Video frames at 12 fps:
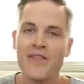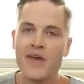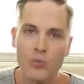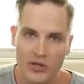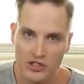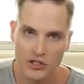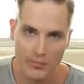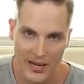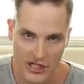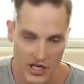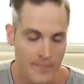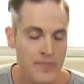And then what's your
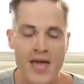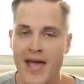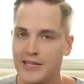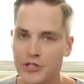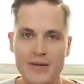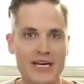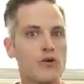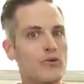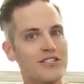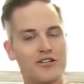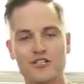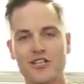budget? As you begin to
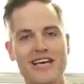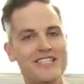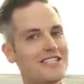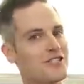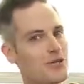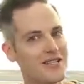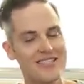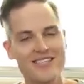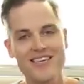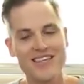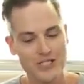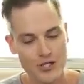research lenses, you can
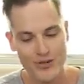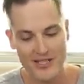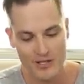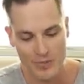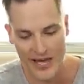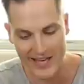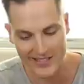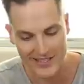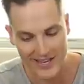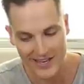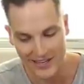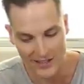see that you can
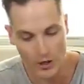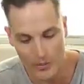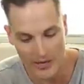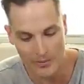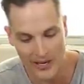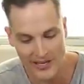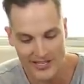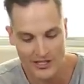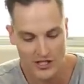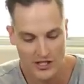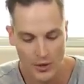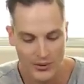spend a little bit of money
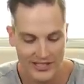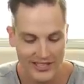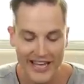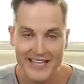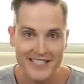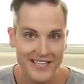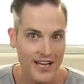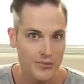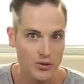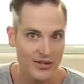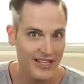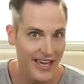and just go with the lens that
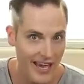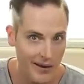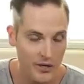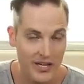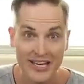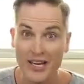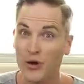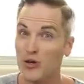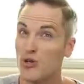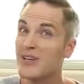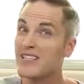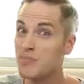comes with the camera,
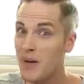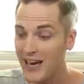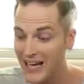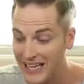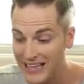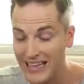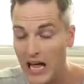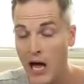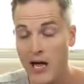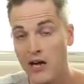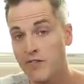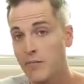or you can spend a
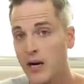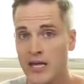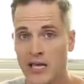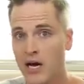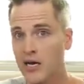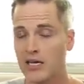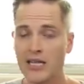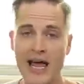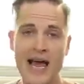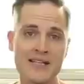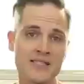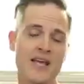lot of money on
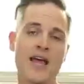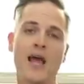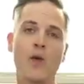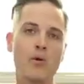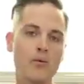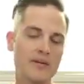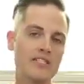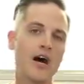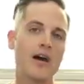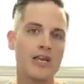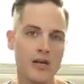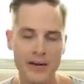glass. And we will be
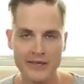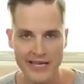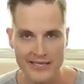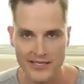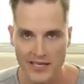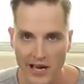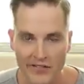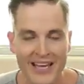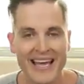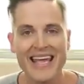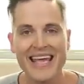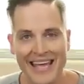talking about that stuff
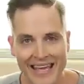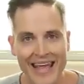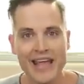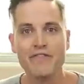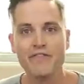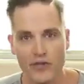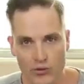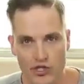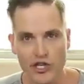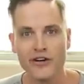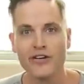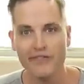in a
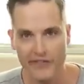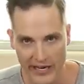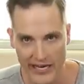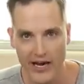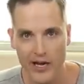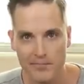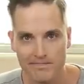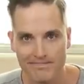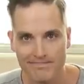future video.